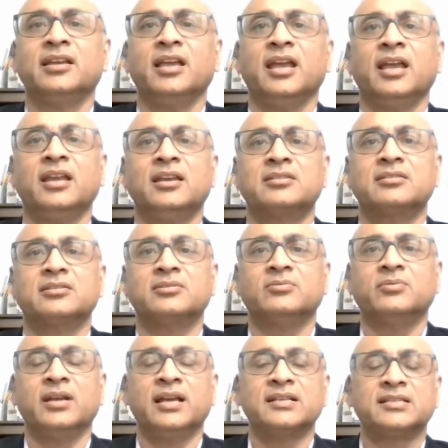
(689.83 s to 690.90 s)
And
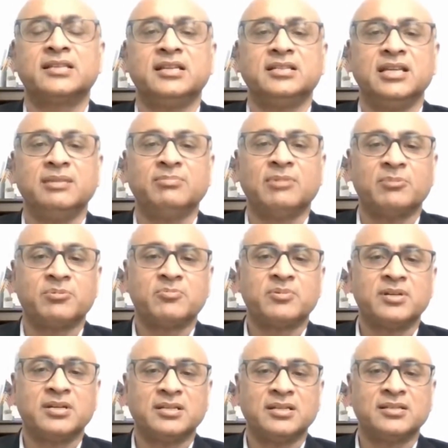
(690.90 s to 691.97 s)
when I say team
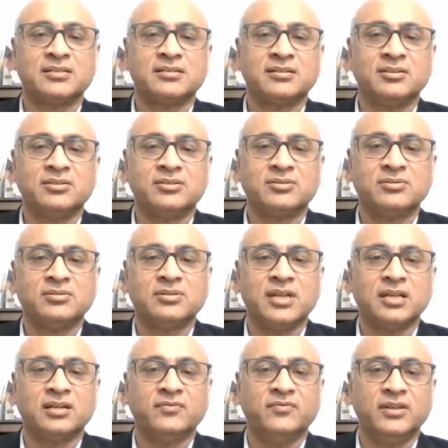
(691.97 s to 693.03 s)
capabilities, you should
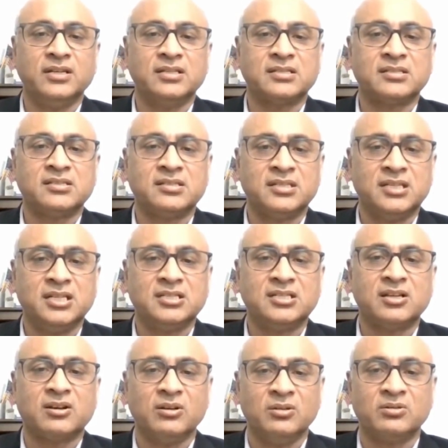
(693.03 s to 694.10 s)
take a very
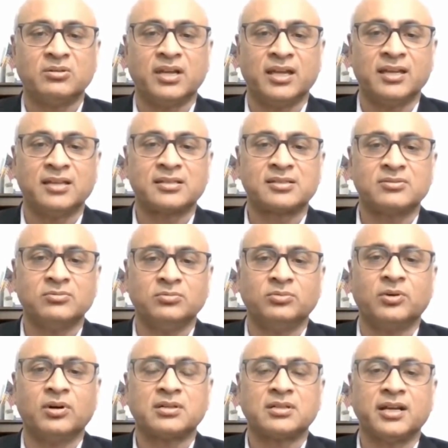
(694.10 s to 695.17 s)
strategic look as
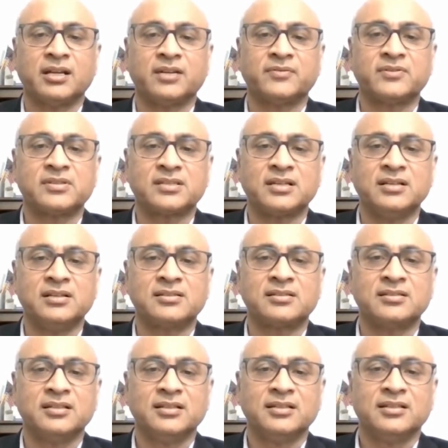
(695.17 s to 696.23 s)
what kind of
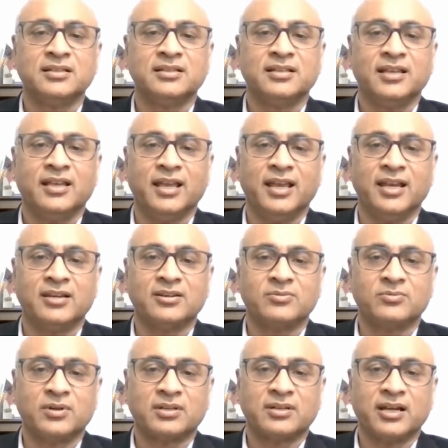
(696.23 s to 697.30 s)
skills and
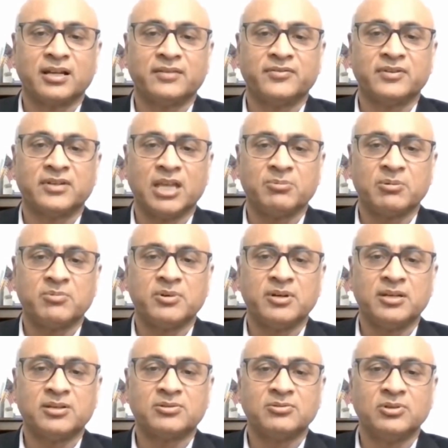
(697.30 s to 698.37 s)
what kind of a
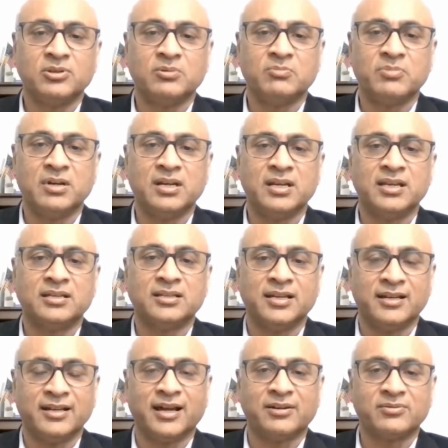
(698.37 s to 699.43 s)
capability should you be building it
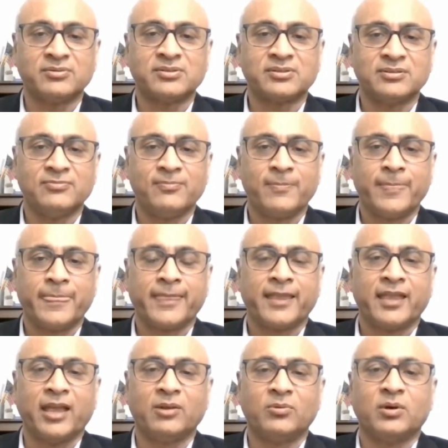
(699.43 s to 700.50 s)
in-house,
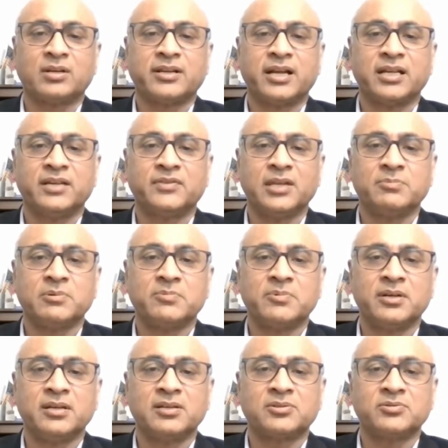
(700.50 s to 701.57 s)
and what kind of
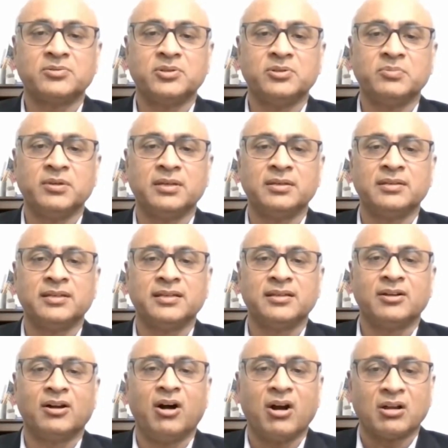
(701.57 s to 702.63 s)
capability should you be
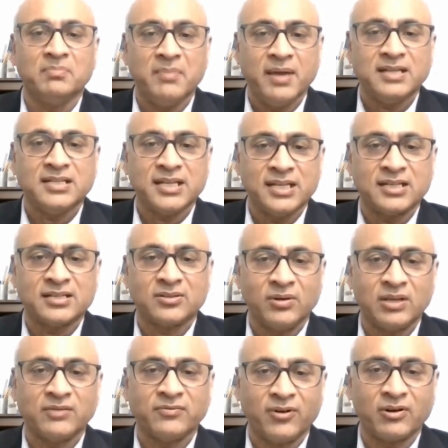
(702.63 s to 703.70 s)
augmenting it
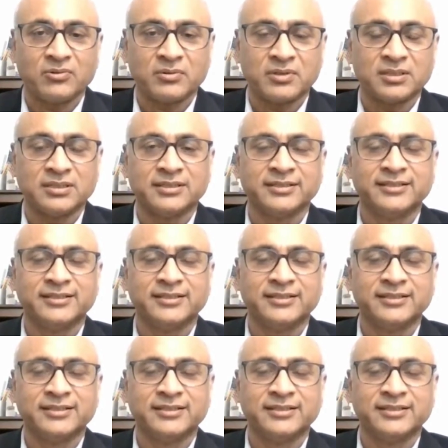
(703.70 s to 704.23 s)
going forward.